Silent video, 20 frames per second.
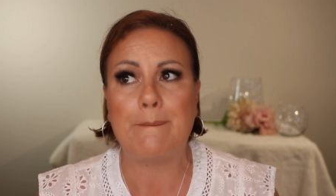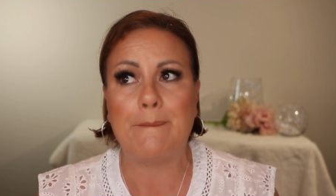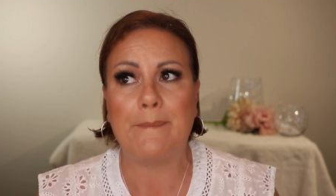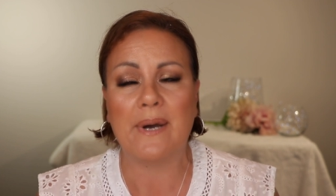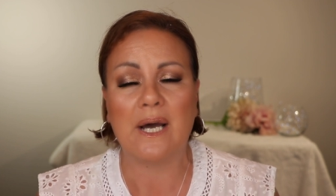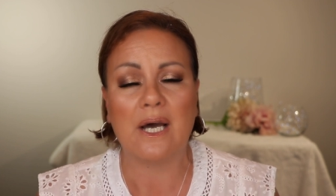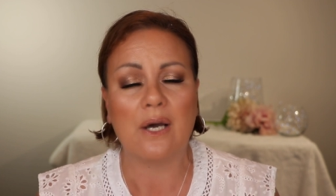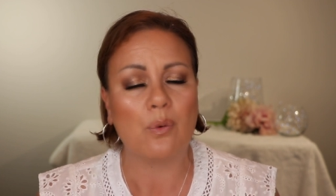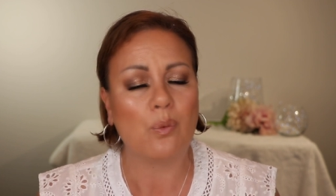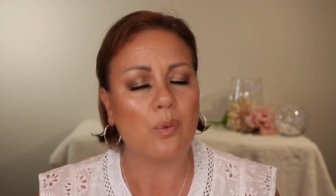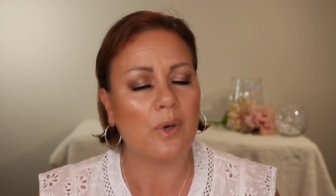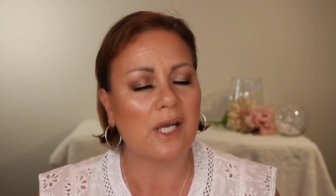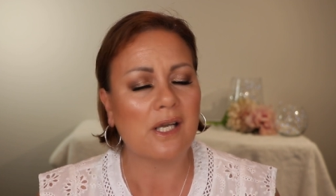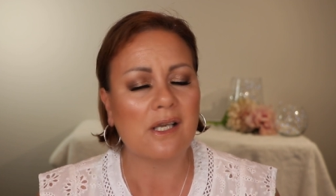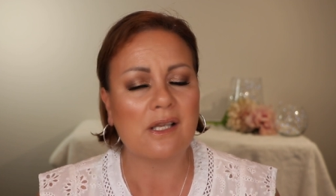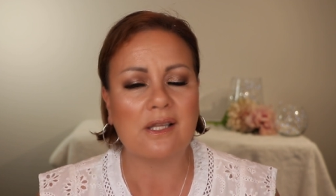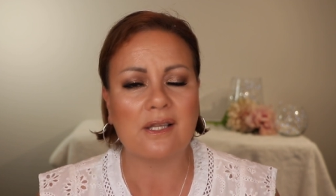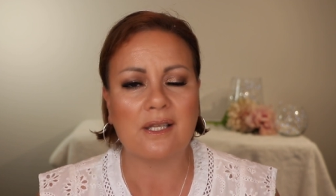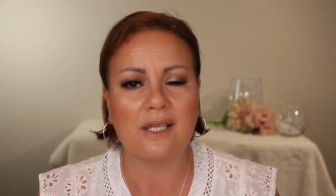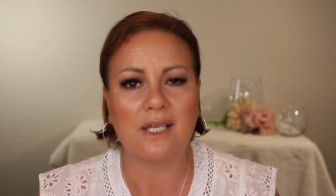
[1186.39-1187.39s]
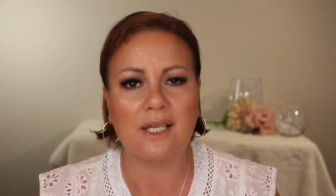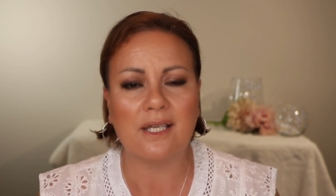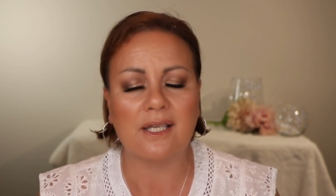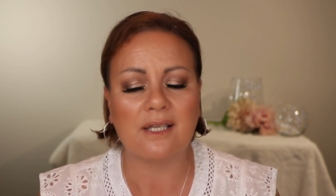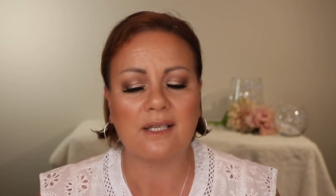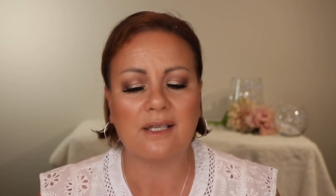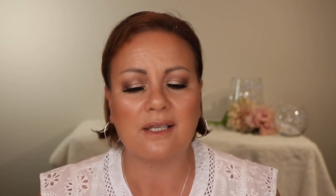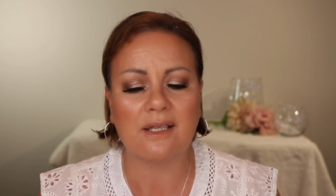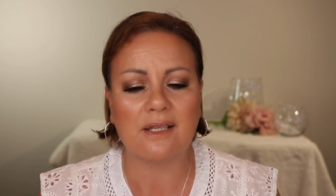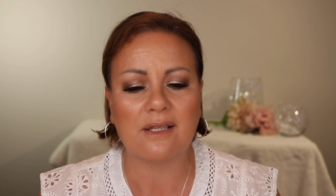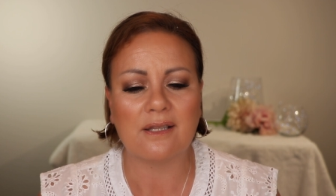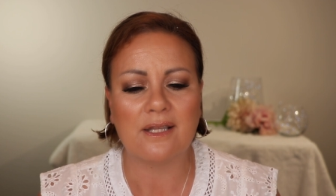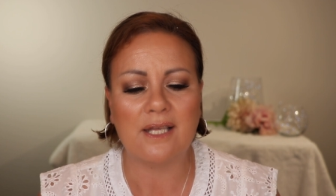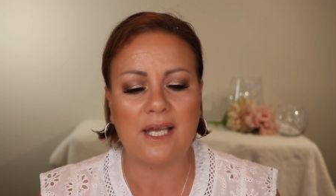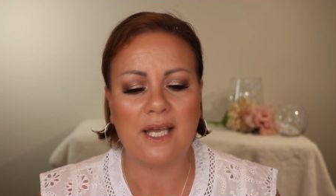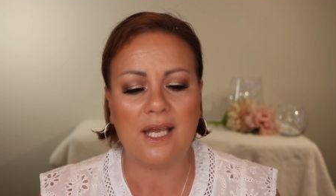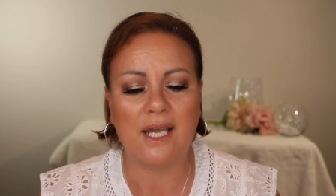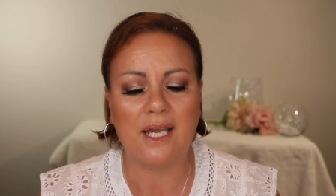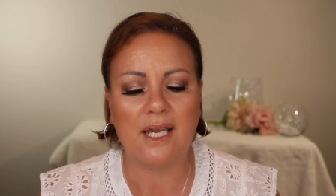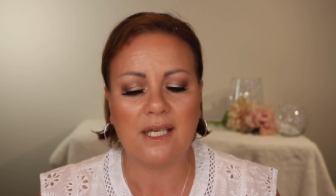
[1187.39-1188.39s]
But one thing
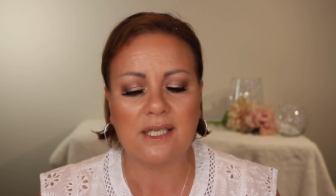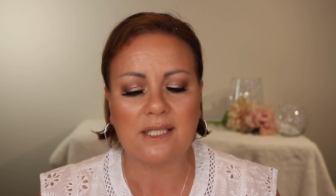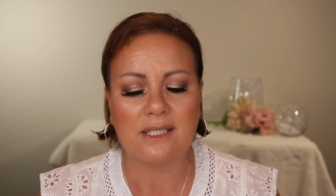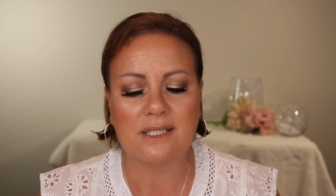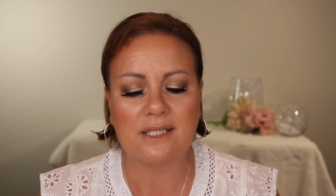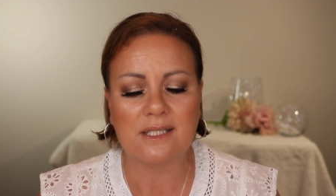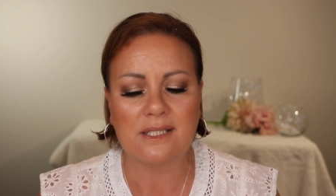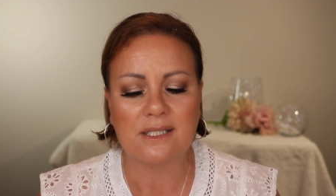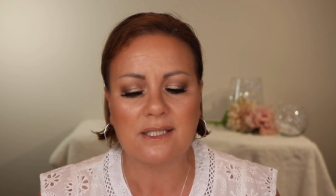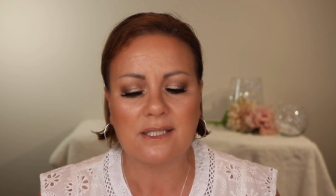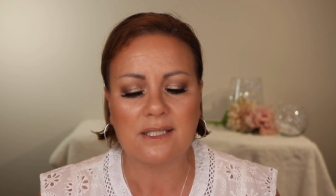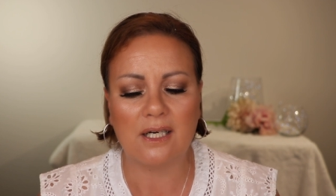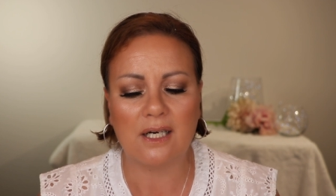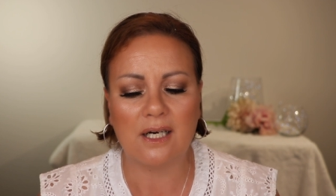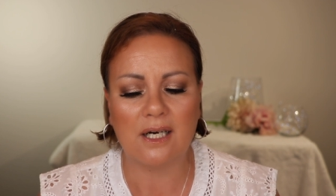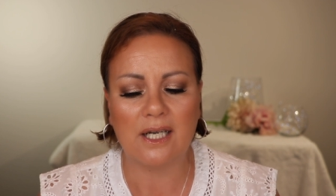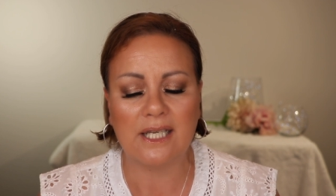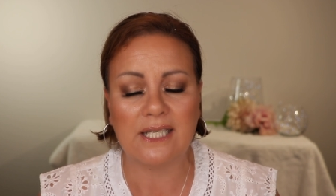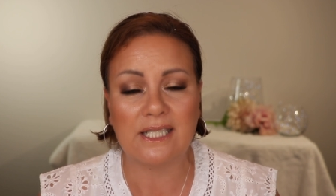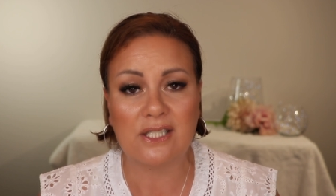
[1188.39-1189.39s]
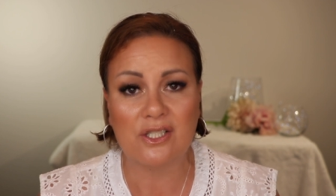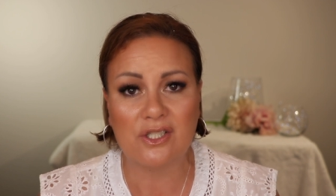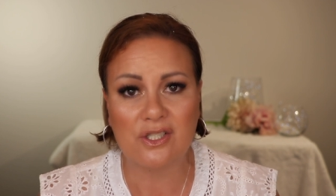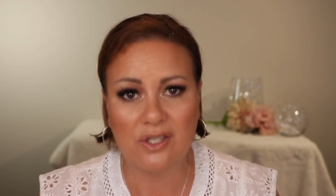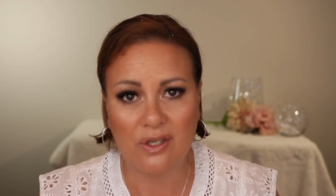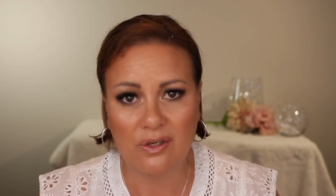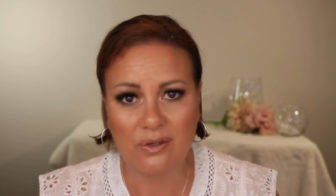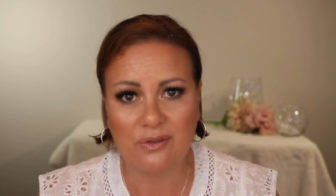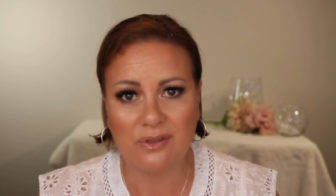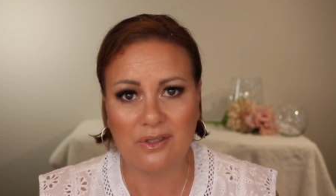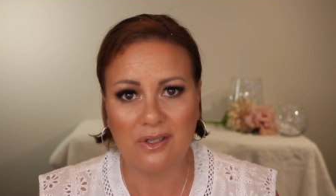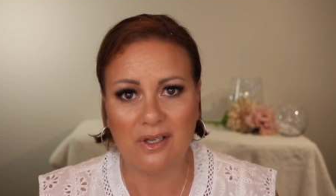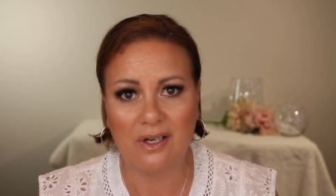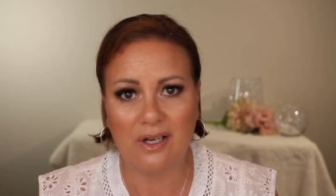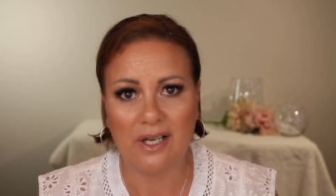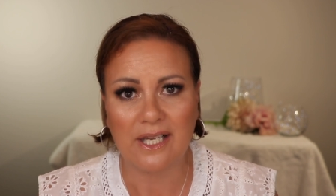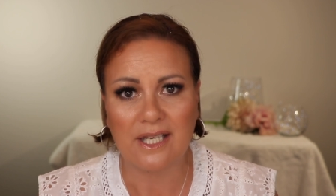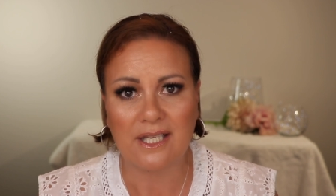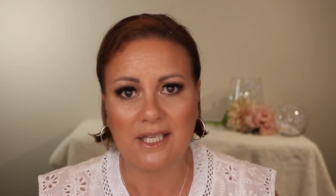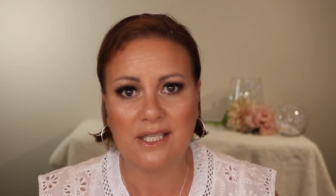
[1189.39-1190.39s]
that I don't
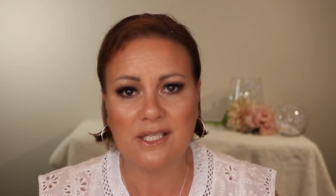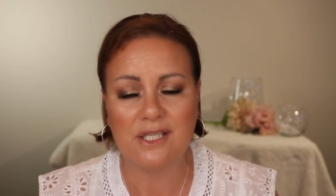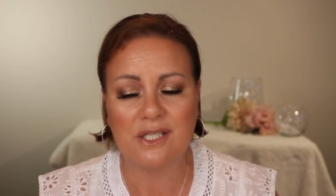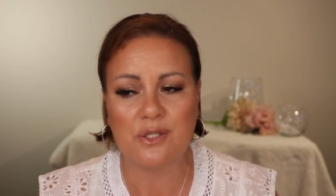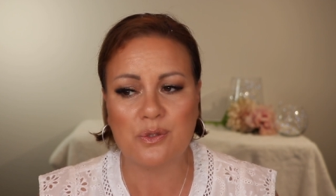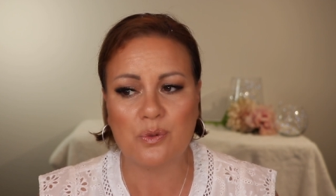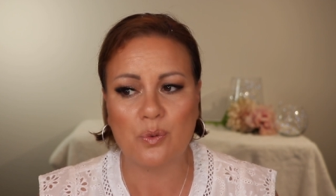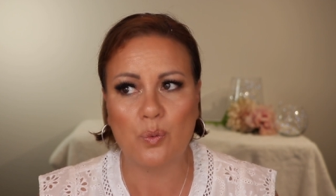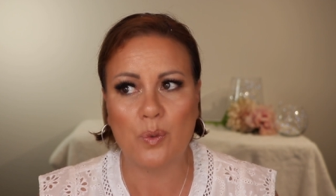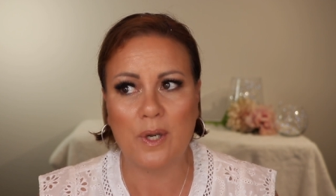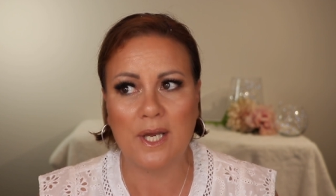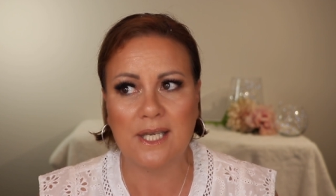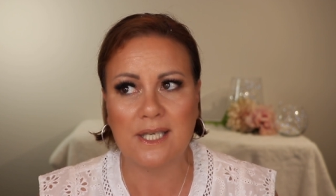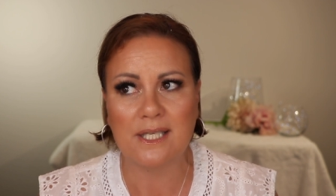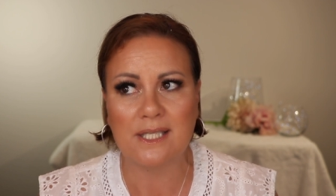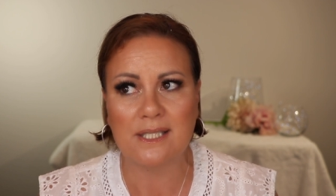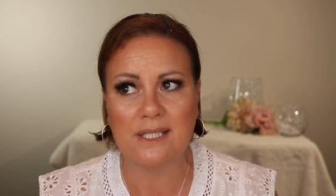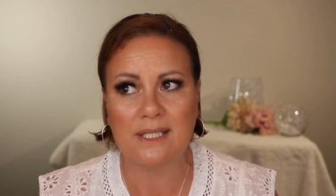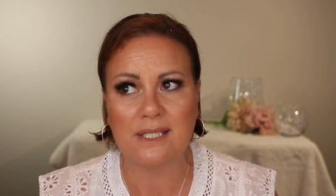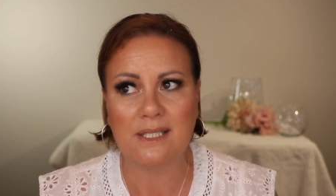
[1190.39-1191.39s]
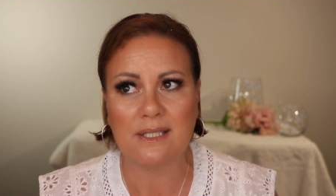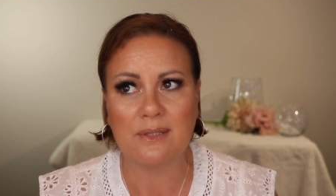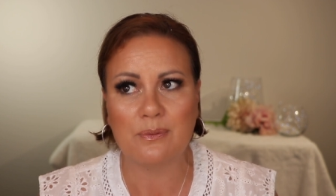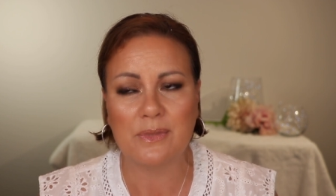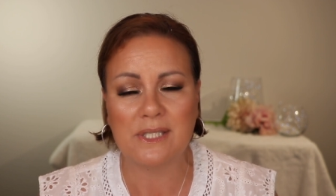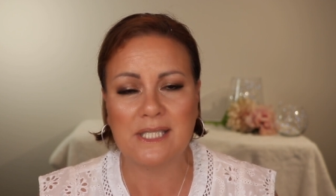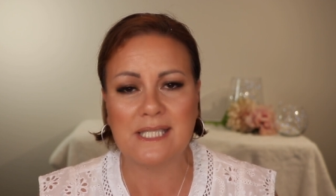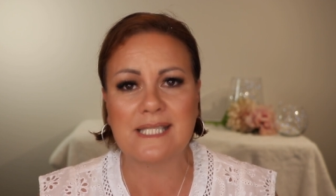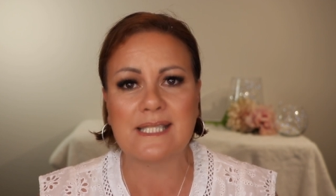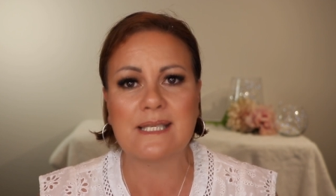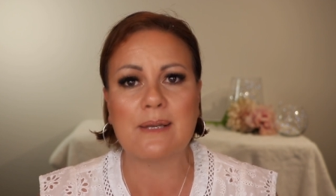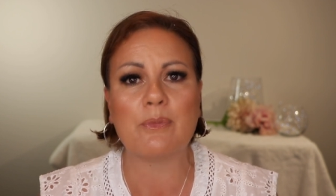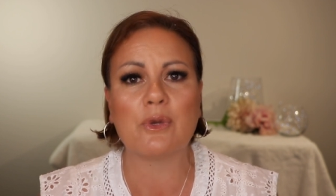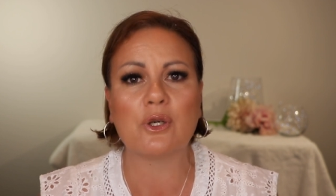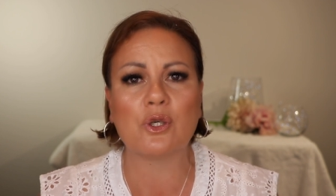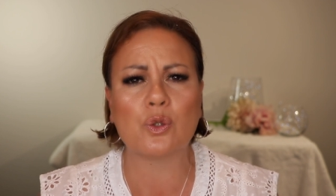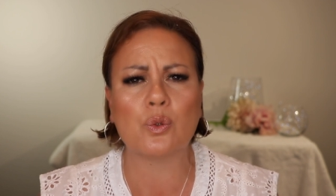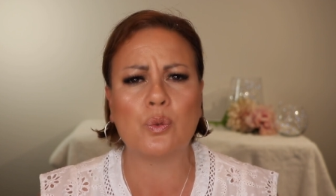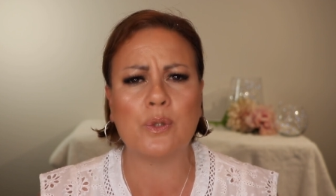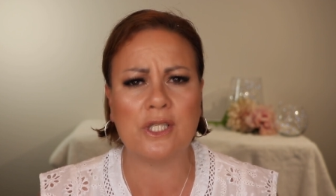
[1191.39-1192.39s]
like is when
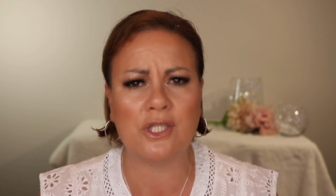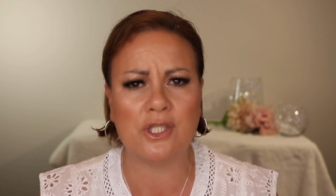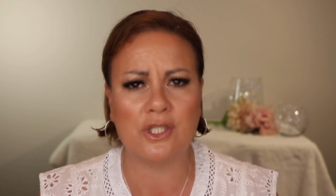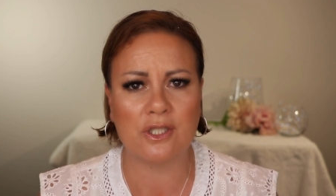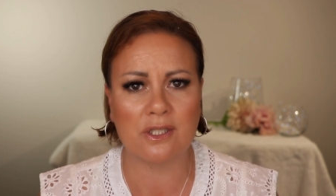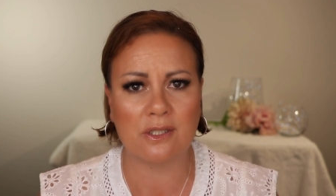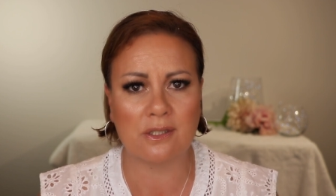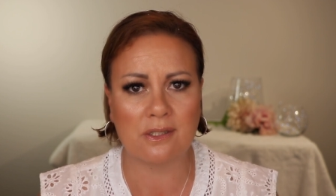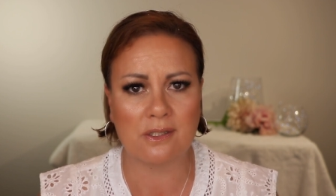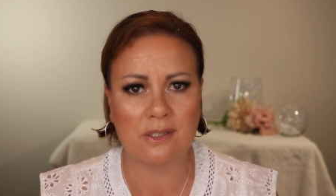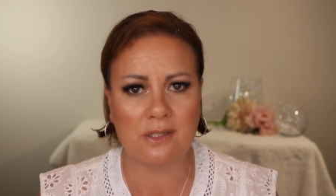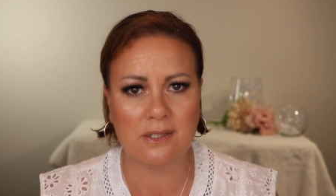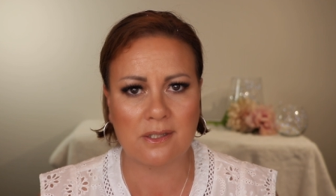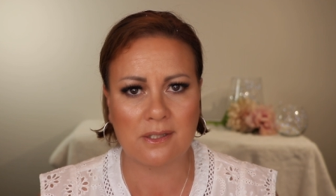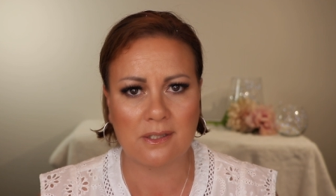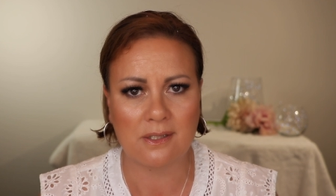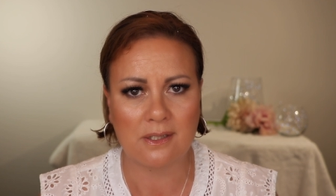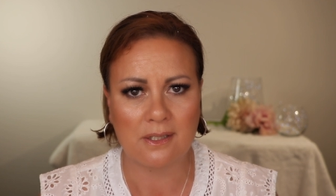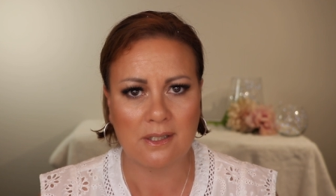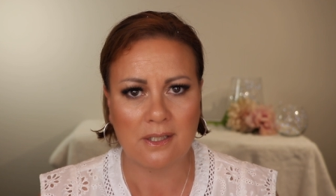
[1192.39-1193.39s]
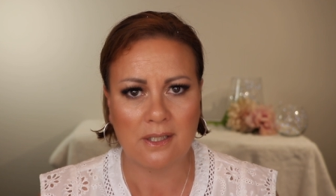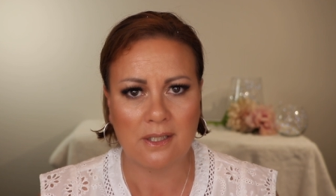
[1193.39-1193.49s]
someone questions